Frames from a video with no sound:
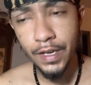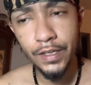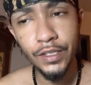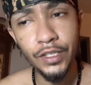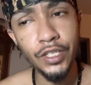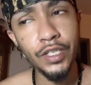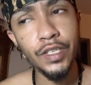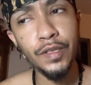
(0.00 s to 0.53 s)

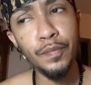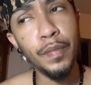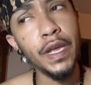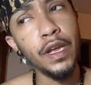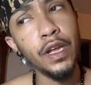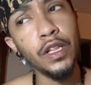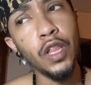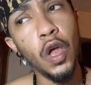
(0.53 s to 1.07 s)
just
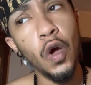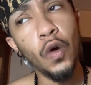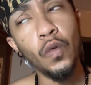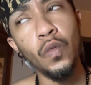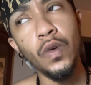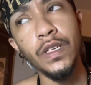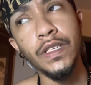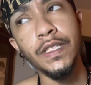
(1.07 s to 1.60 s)
being
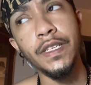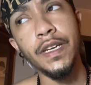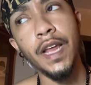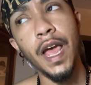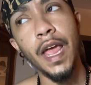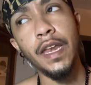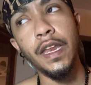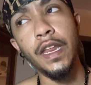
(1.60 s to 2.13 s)
alone wasn't
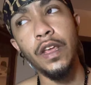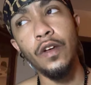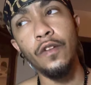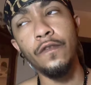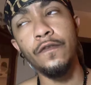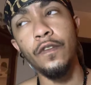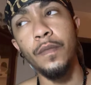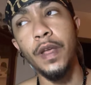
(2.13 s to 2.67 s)
ideal
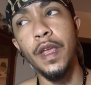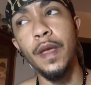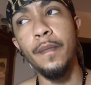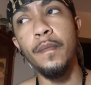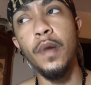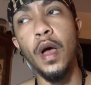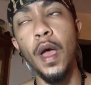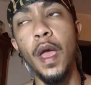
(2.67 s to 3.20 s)
for me,
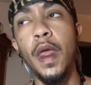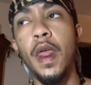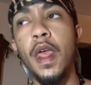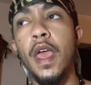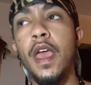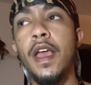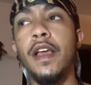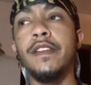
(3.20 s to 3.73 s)
but
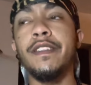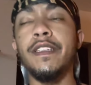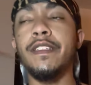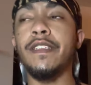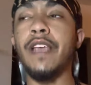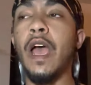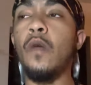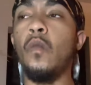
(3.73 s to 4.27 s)

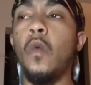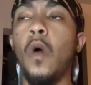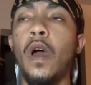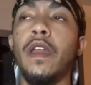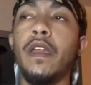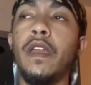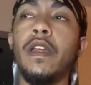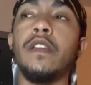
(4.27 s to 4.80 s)
since I
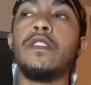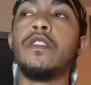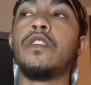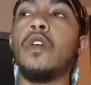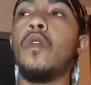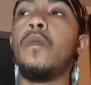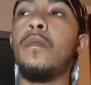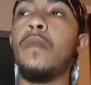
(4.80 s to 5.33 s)
wanted it
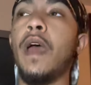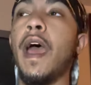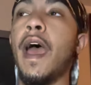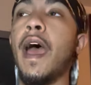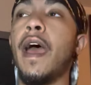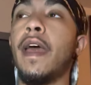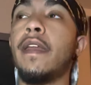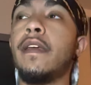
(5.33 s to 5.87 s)
so
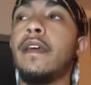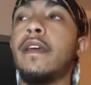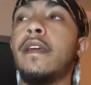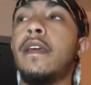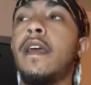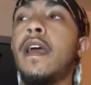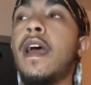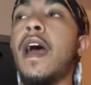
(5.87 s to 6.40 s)
bad,
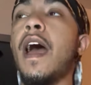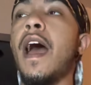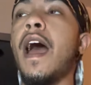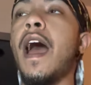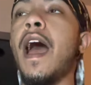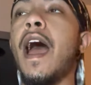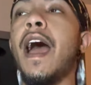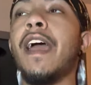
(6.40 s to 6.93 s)

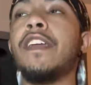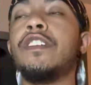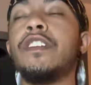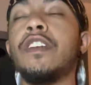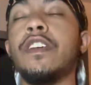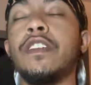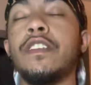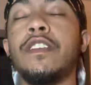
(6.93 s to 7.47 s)
I
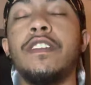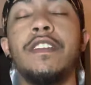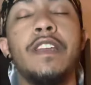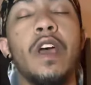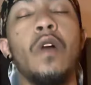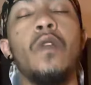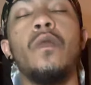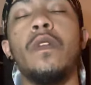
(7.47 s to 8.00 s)
just
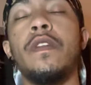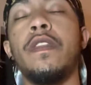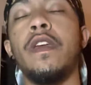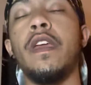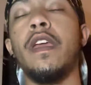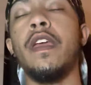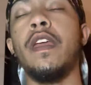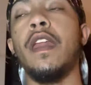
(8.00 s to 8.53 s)
dealt with
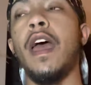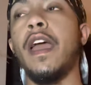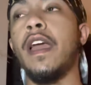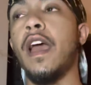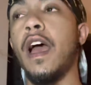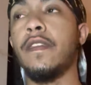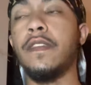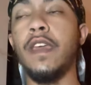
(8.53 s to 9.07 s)
it. I
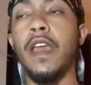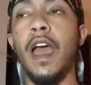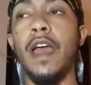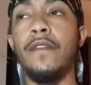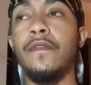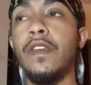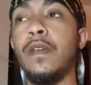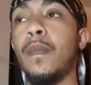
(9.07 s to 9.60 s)
got the
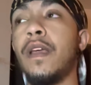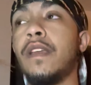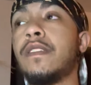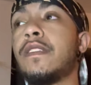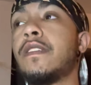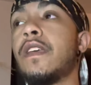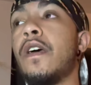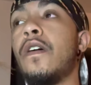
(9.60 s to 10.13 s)
IV
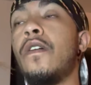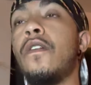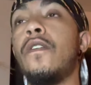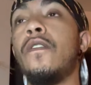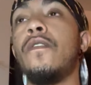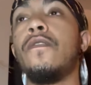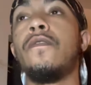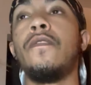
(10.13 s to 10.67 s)

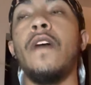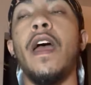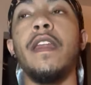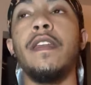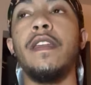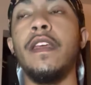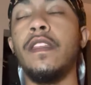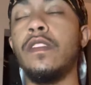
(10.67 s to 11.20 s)
myself. I
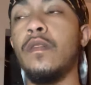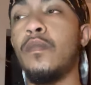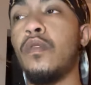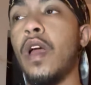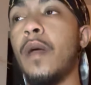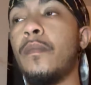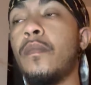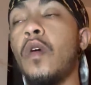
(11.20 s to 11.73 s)
did the
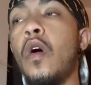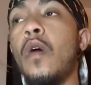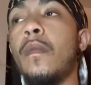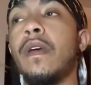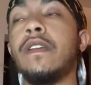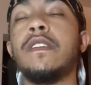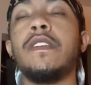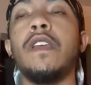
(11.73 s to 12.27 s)
prep all
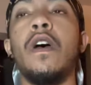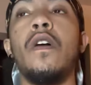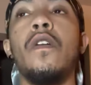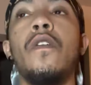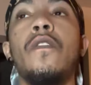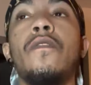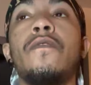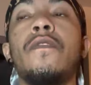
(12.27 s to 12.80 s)

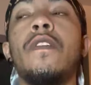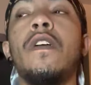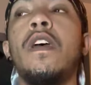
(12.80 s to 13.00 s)
myself.